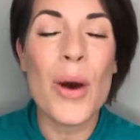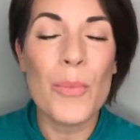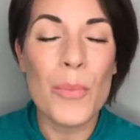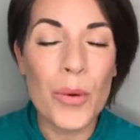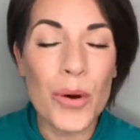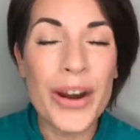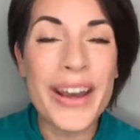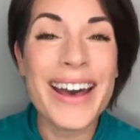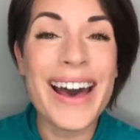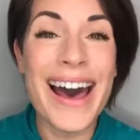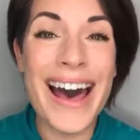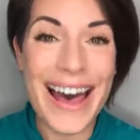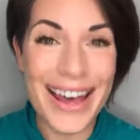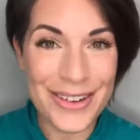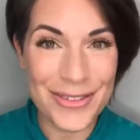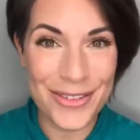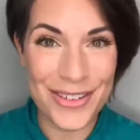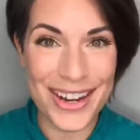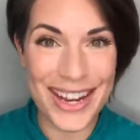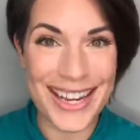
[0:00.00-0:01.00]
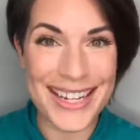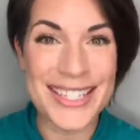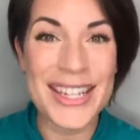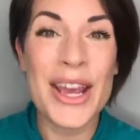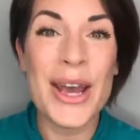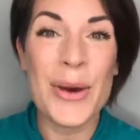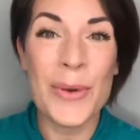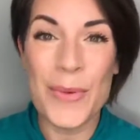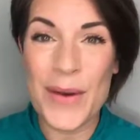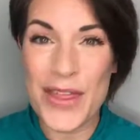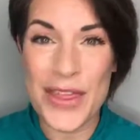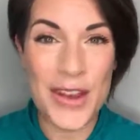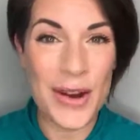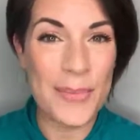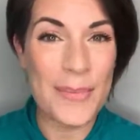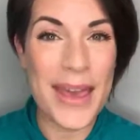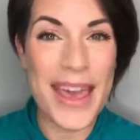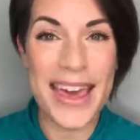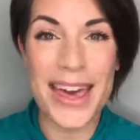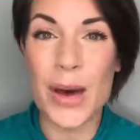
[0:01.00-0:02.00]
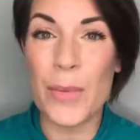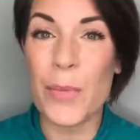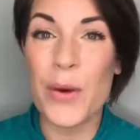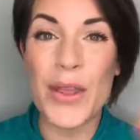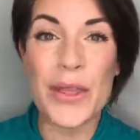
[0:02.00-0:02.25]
more confident with your makeup,